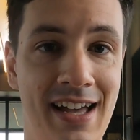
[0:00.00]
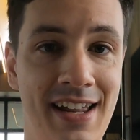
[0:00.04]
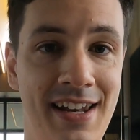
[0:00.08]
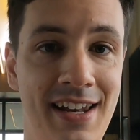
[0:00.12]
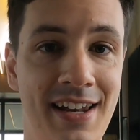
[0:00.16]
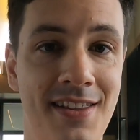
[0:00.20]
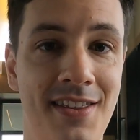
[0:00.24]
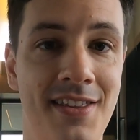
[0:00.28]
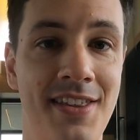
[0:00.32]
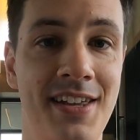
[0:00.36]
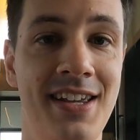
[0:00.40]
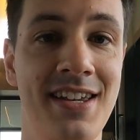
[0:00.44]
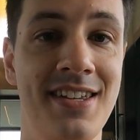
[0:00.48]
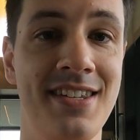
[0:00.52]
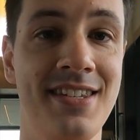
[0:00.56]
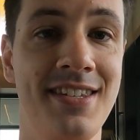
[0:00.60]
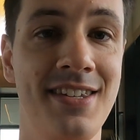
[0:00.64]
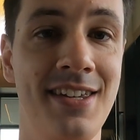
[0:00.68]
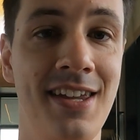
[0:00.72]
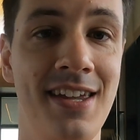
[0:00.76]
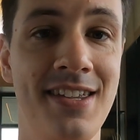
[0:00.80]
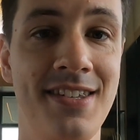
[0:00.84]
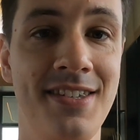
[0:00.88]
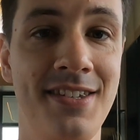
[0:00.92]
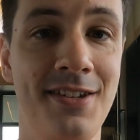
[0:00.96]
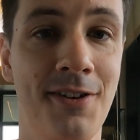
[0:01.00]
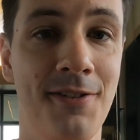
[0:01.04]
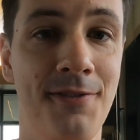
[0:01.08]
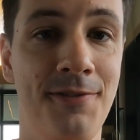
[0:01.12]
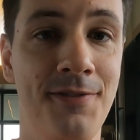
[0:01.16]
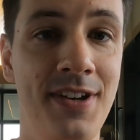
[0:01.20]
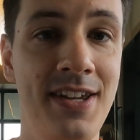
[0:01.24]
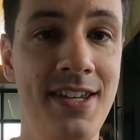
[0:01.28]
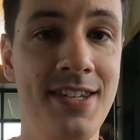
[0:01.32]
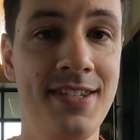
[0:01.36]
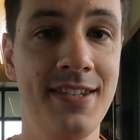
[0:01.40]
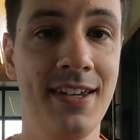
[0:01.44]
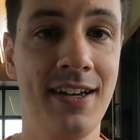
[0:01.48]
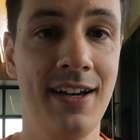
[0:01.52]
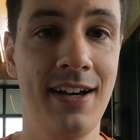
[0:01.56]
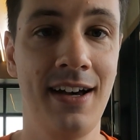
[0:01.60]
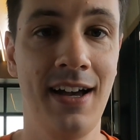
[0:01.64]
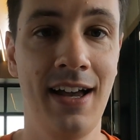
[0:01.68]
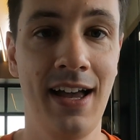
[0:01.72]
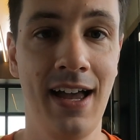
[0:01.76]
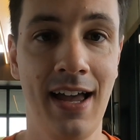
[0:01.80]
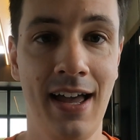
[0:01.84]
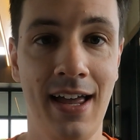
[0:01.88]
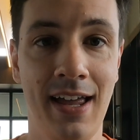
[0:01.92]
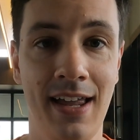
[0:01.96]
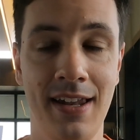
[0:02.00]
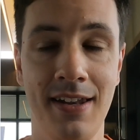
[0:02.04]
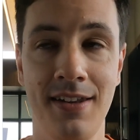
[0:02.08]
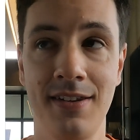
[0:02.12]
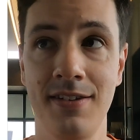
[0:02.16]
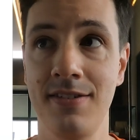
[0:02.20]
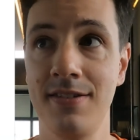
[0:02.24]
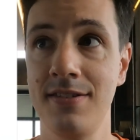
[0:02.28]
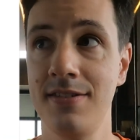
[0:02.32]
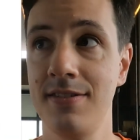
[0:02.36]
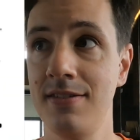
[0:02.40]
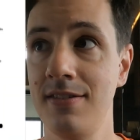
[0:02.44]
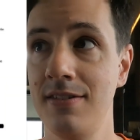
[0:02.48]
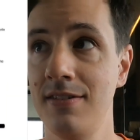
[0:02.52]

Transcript: another thing is your visa, and